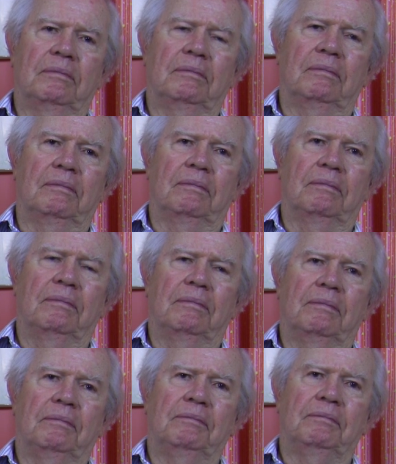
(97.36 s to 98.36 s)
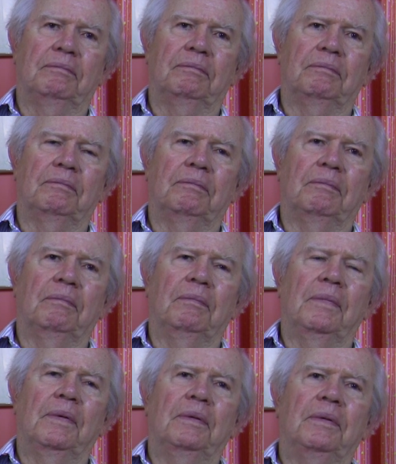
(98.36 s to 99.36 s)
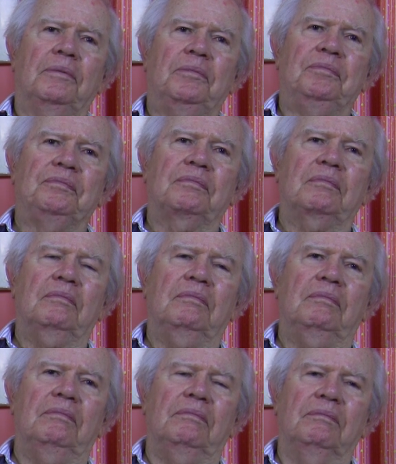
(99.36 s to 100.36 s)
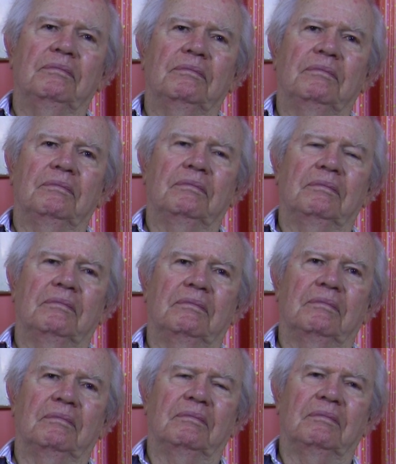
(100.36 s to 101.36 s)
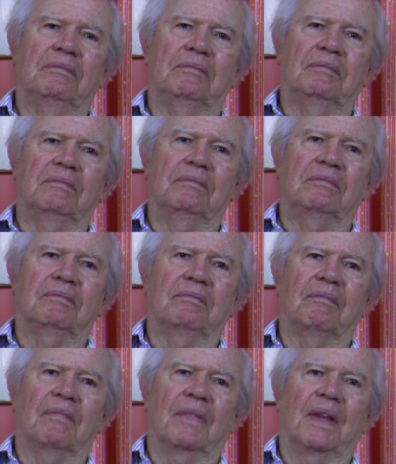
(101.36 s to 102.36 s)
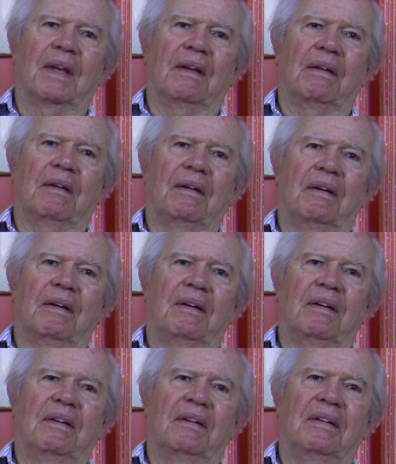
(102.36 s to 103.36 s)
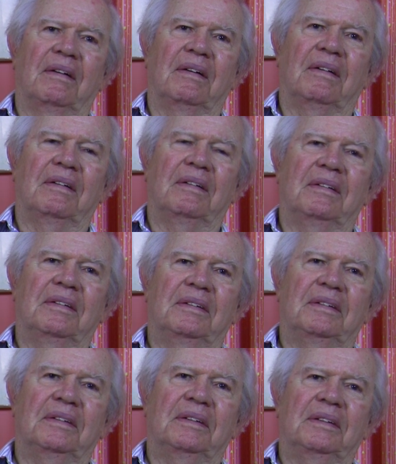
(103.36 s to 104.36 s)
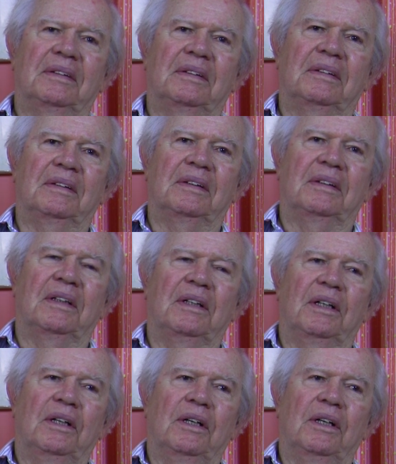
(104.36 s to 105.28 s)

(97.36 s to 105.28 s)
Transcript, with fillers: And during that transit, I would assume most of the soldiers were pretty bored. What, what did you do to, to use your free time?